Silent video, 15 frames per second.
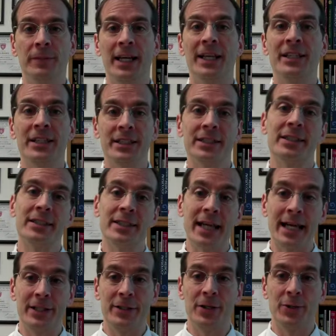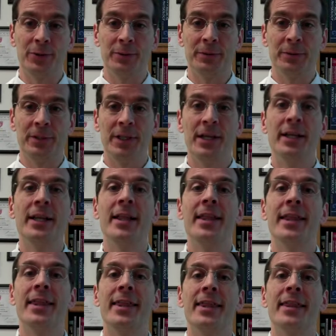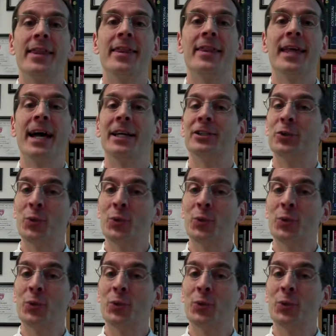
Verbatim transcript: And just as a side note, that's